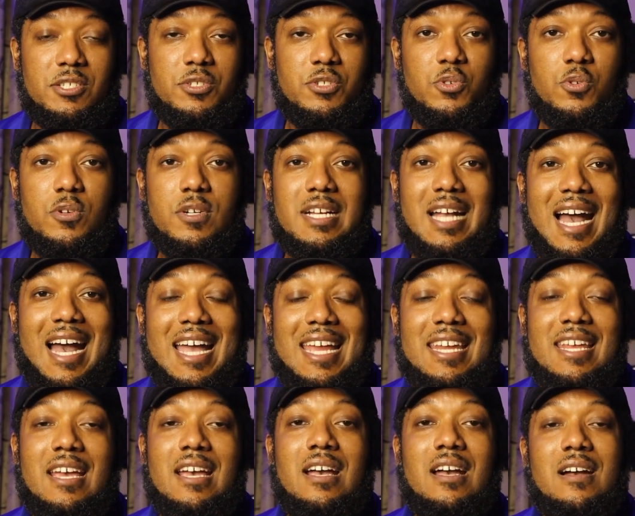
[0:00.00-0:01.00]
is a tour
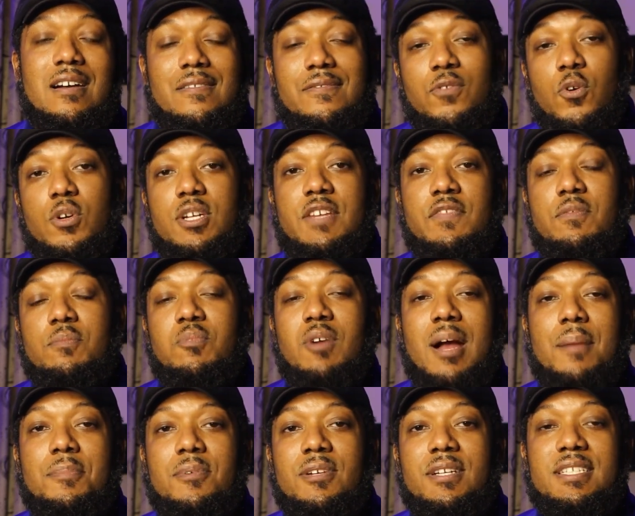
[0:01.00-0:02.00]
guide for different
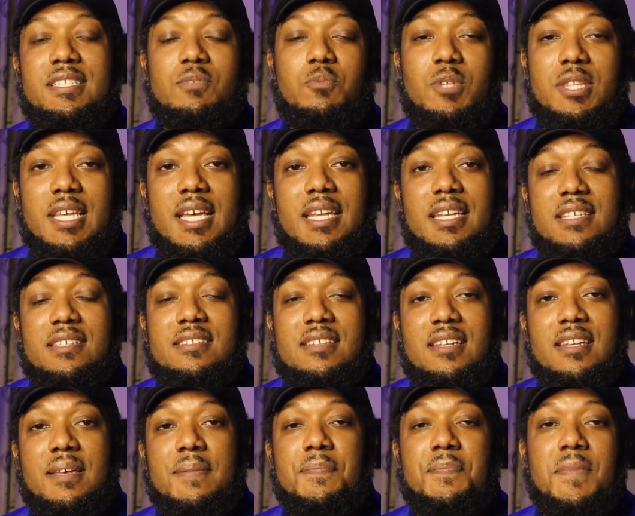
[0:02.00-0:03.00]
properties within the
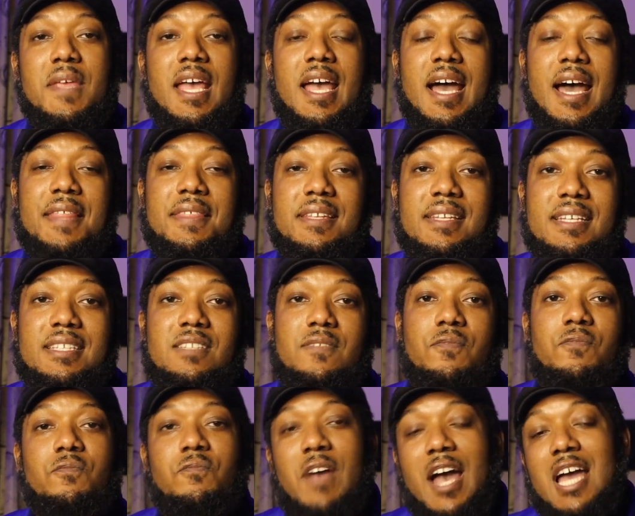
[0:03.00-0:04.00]
city. I think that's a
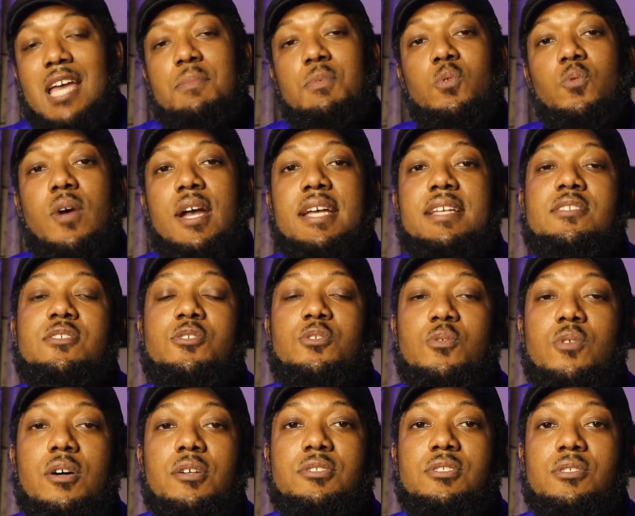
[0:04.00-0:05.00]
valuable way
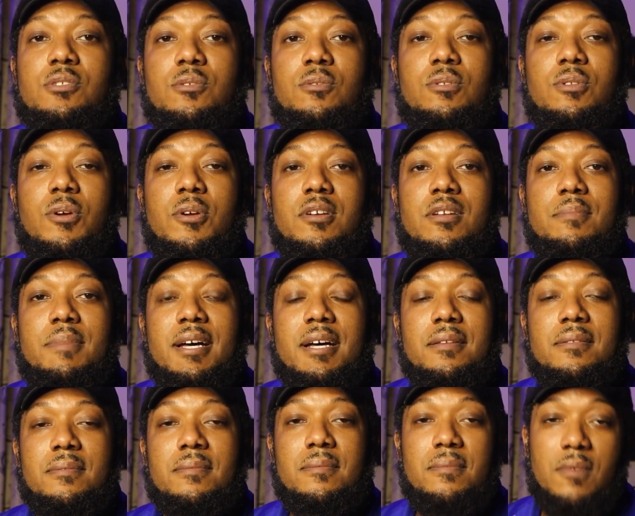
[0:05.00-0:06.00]
to also learn
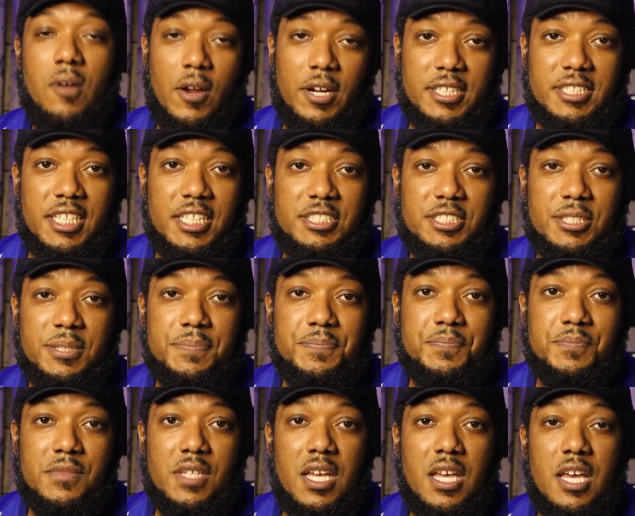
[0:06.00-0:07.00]
about architecture.
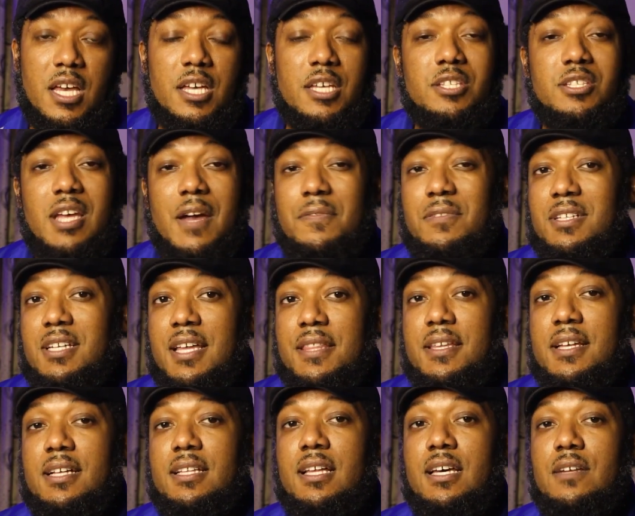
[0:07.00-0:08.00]
Definitely, I
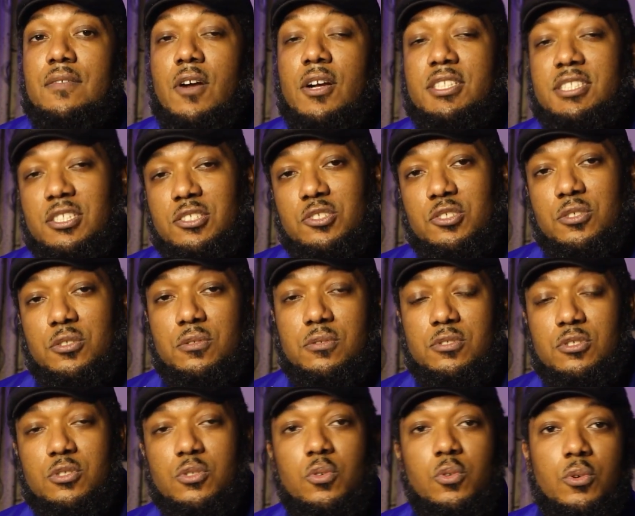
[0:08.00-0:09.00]
think a lot of architecture
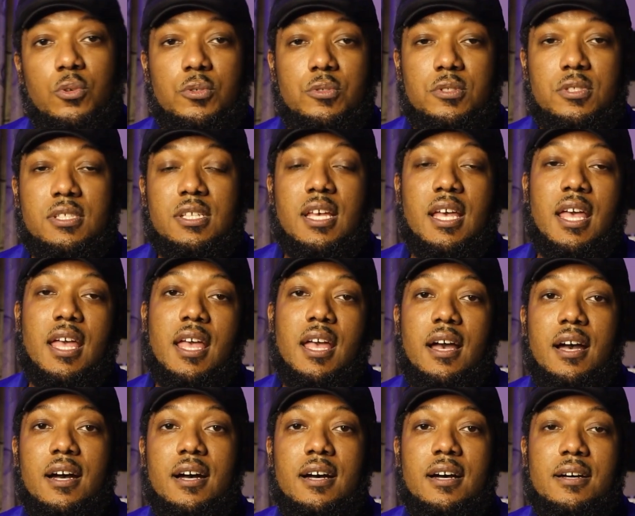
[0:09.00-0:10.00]
schools
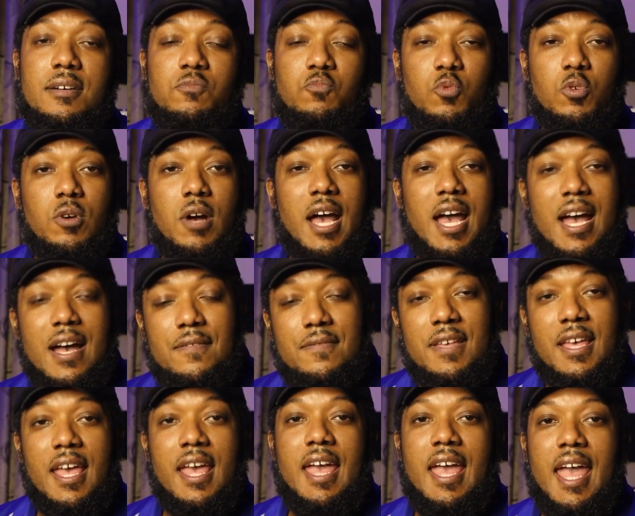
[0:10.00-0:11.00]
will
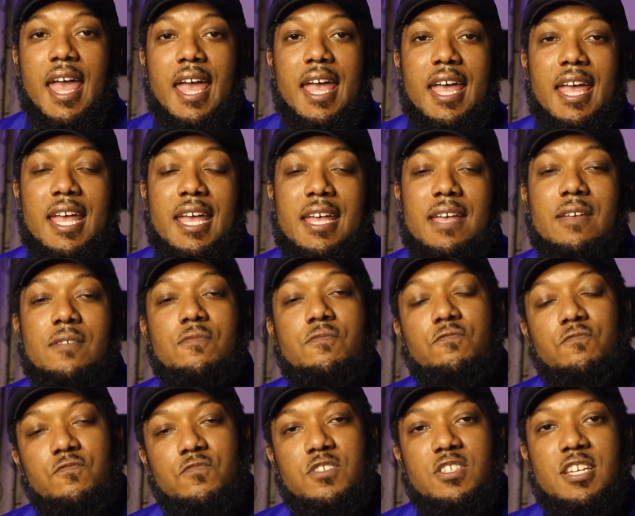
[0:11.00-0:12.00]
have a
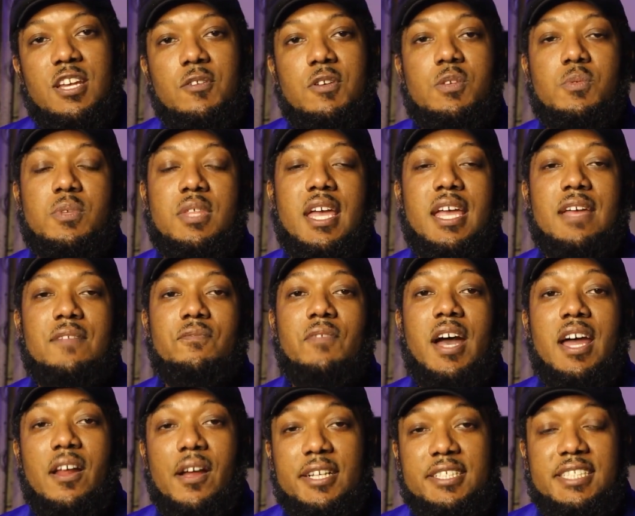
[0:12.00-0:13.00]
series where they
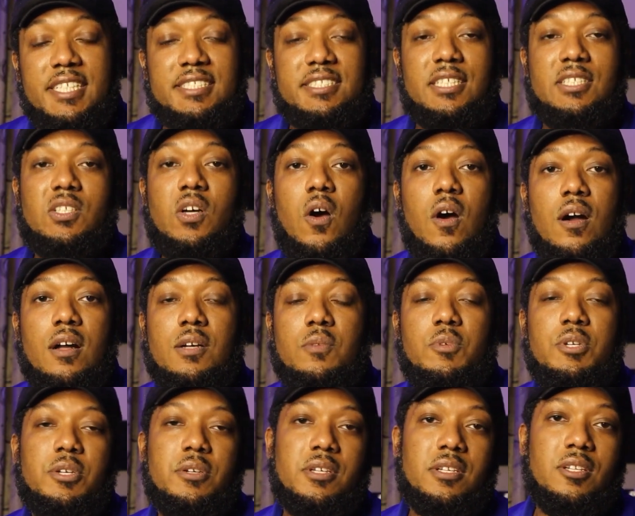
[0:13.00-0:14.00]
invite architects to talk,
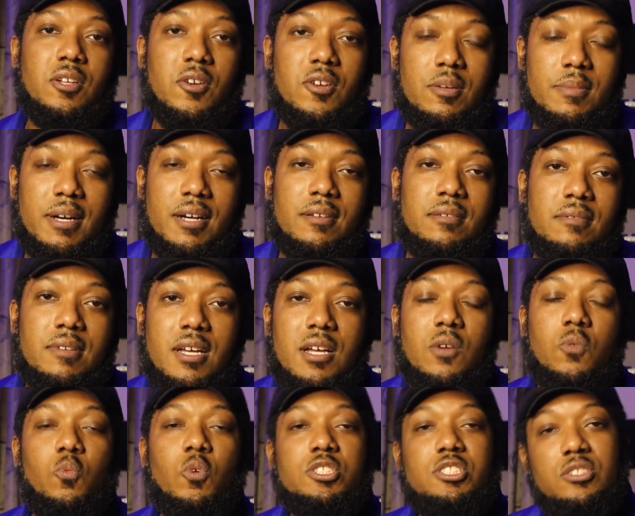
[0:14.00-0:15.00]
where you can learn about
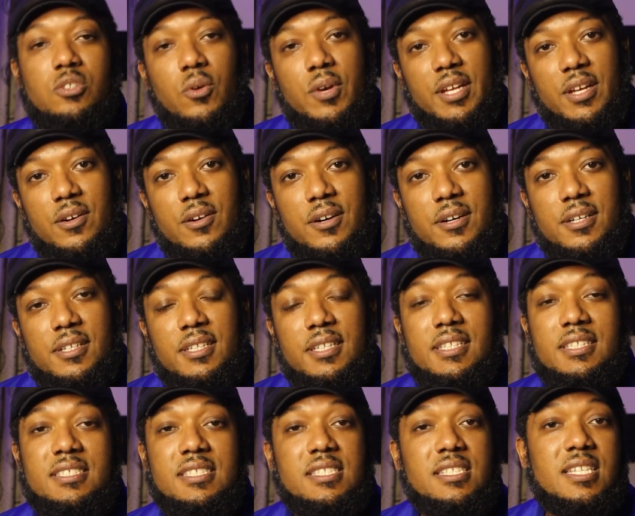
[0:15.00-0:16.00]
what's going
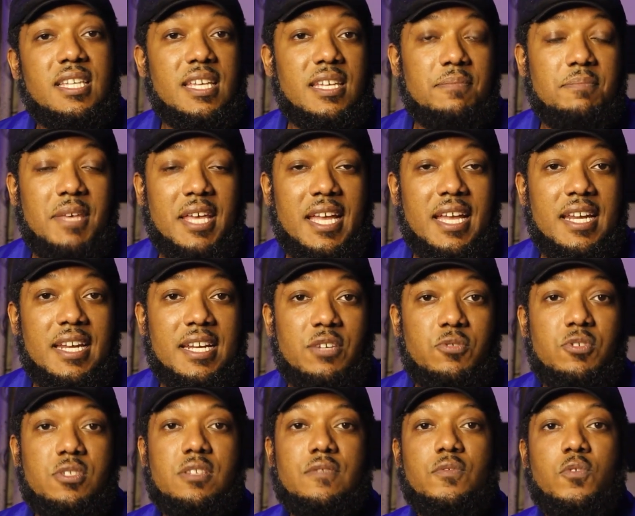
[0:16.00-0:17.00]
on. This could be an
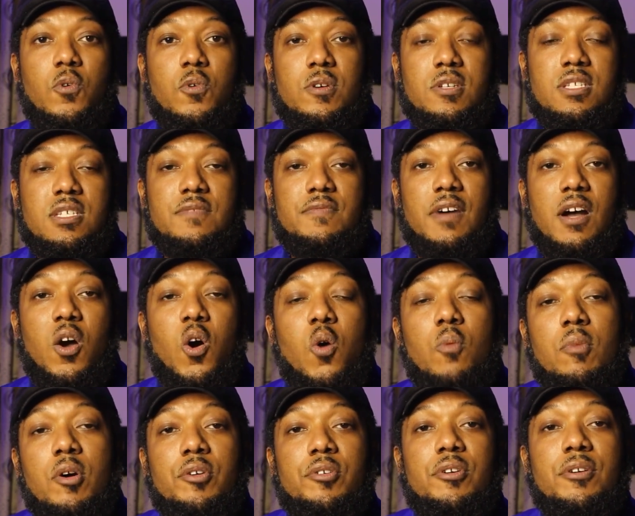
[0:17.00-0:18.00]
interest, of course, if a
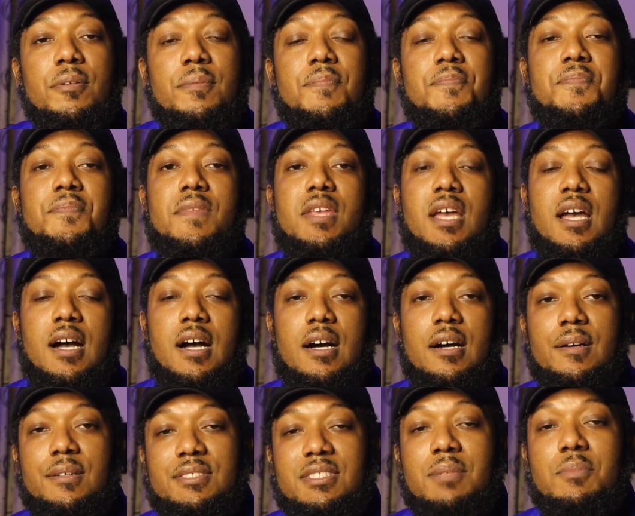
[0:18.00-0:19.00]
homeowner
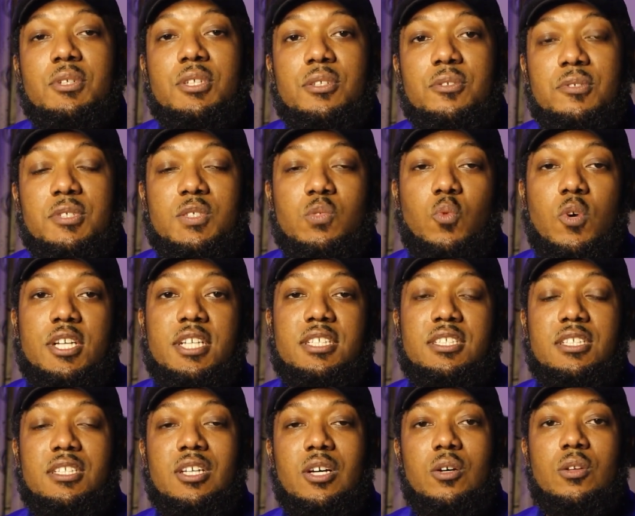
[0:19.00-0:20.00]
or someone who is wanting
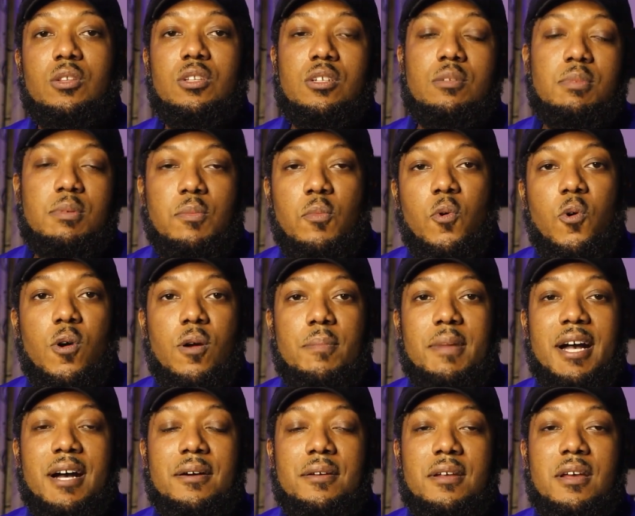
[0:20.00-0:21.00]
to know a little bit more
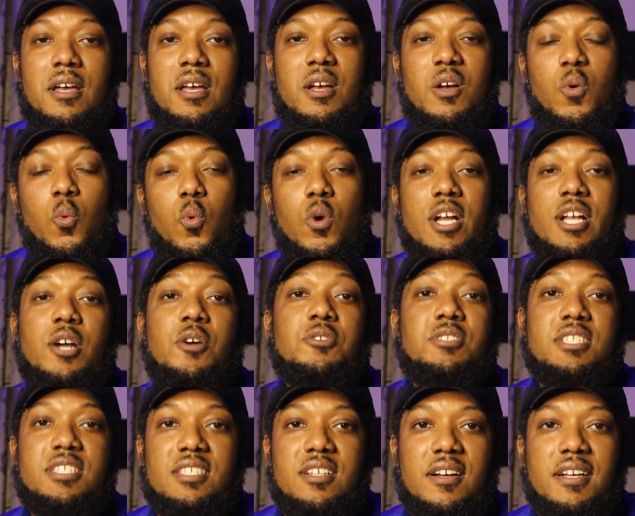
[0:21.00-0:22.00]
about what
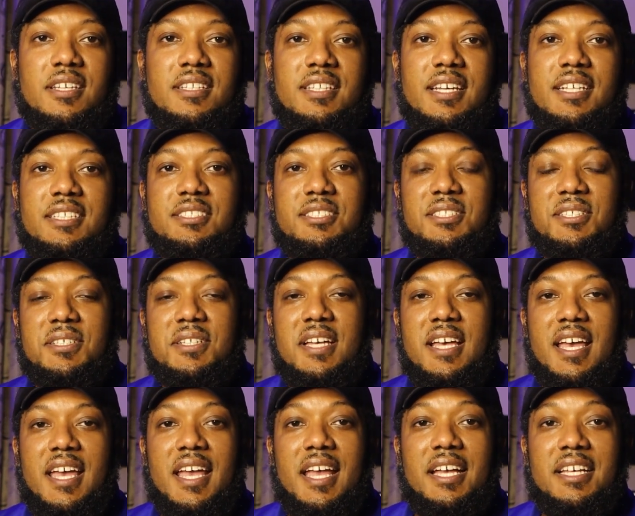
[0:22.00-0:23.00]
goes into architecture,
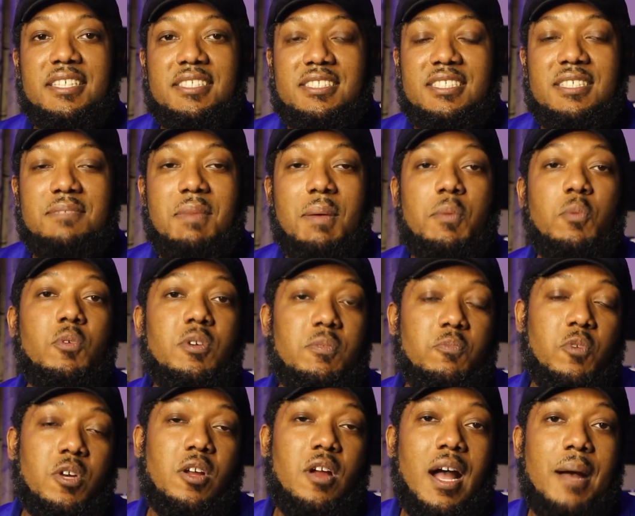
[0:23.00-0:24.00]
and see maybe
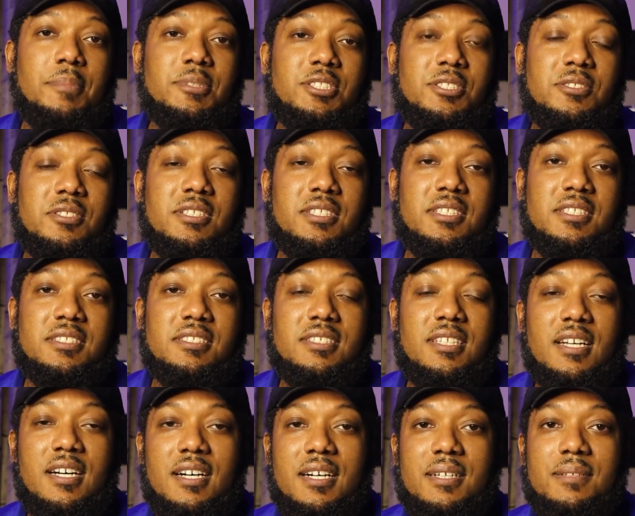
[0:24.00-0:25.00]
what are opportunities